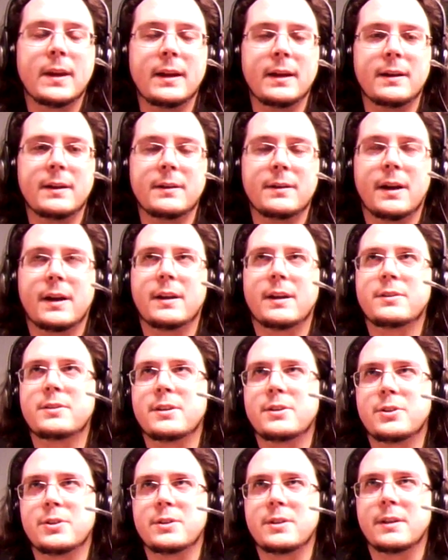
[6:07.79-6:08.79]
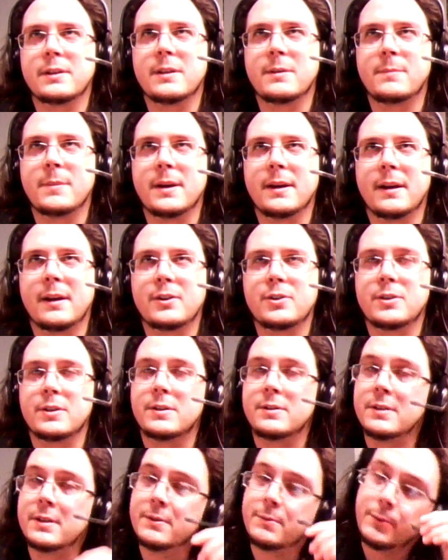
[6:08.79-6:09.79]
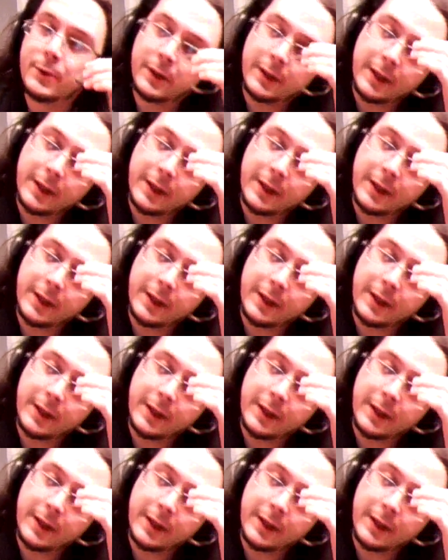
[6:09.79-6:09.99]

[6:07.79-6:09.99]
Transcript: I guess I should take that back, actually, because that's